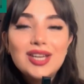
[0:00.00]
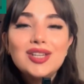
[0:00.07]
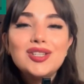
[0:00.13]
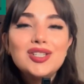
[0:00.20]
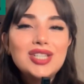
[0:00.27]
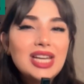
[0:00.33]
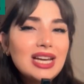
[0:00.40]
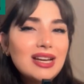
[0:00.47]

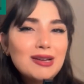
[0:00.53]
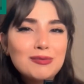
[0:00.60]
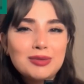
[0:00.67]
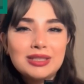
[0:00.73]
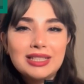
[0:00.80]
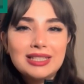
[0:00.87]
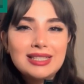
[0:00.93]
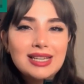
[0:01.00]
She
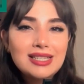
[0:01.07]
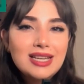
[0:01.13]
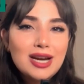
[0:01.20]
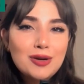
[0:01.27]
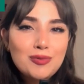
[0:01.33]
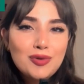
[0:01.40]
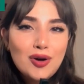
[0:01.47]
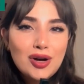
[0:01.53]
completed her
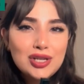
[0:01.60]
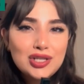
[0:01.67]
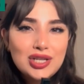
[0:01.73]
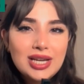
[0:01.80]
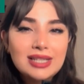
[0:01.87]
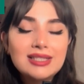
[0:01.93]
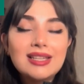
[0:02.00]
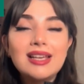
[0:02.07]

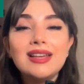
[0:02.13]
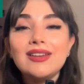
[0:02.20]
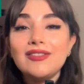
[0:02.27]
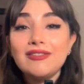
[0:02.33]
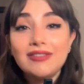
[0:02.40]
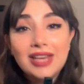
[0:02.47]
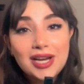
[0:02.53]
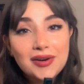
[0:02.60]
project
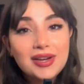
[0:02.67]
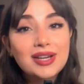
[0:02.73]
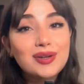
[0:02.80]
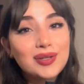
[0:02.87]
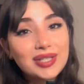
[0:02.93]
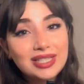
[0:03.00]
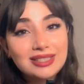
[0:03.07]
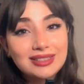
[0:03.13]
very
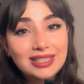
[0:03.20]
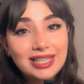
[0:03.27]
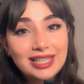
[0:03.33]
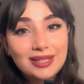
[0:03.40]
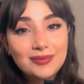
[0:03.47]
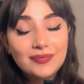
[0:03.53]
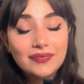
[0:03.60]
quickly.